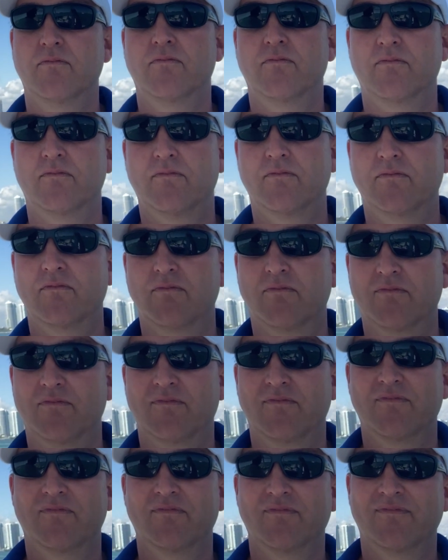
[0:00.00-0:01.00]

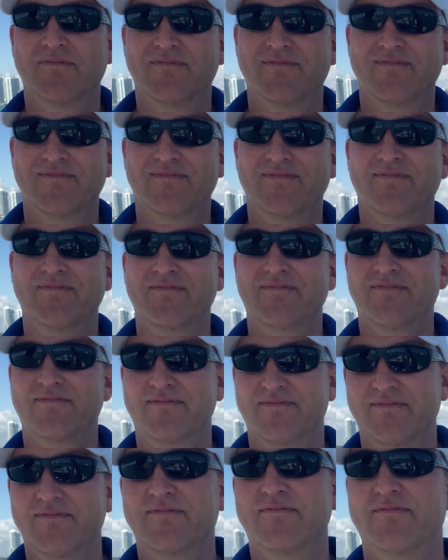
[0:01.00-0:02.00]

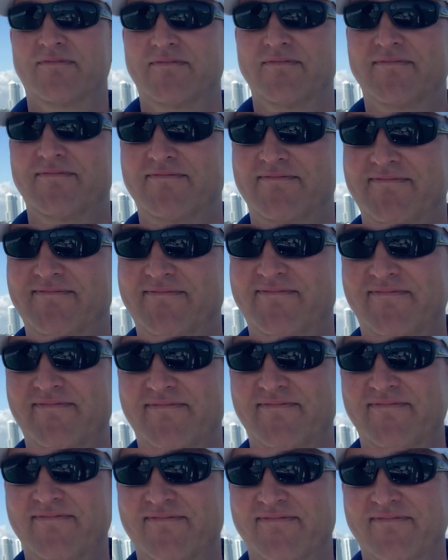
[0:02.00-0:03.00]

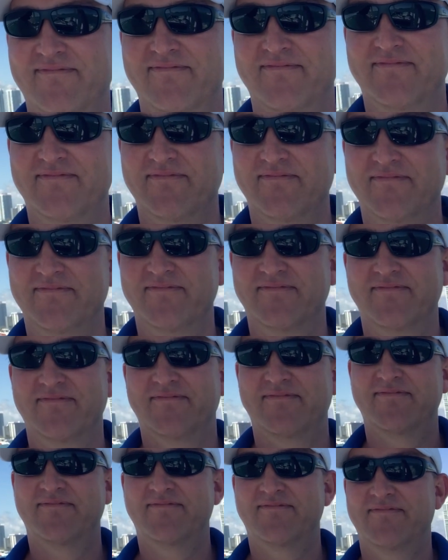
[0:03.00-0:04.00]

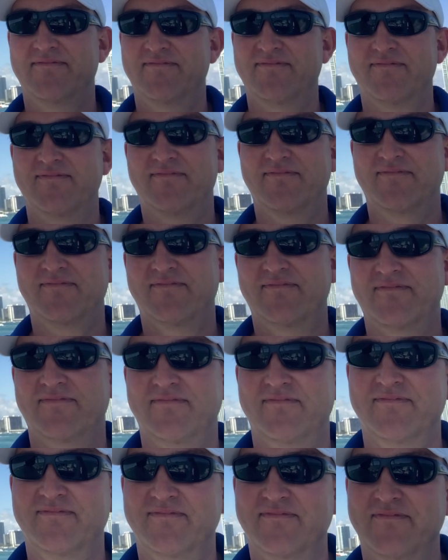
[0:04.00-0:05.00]

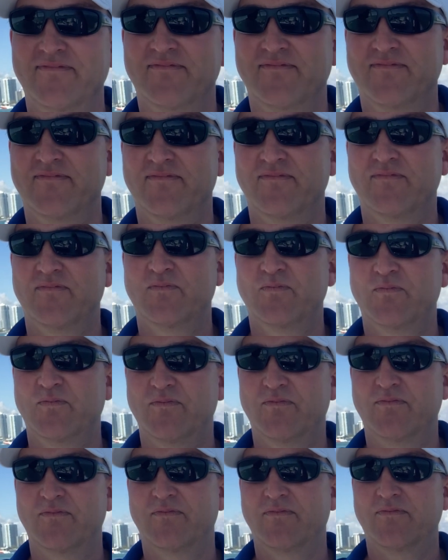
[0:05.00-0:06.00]

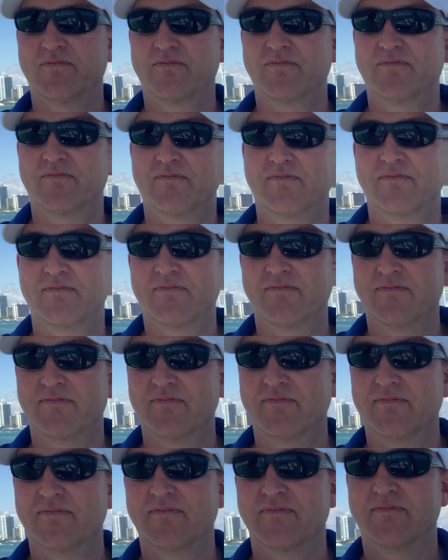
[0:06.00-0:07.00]

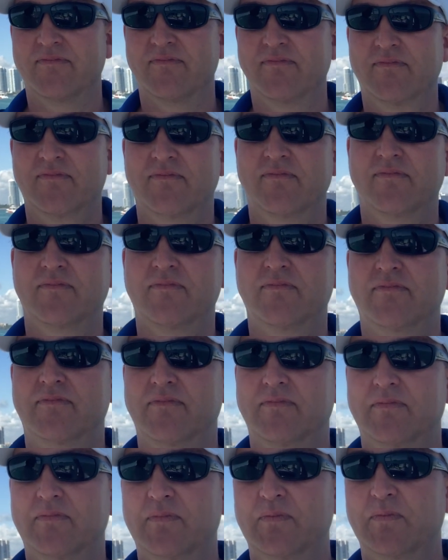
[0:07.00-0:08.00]
(silent)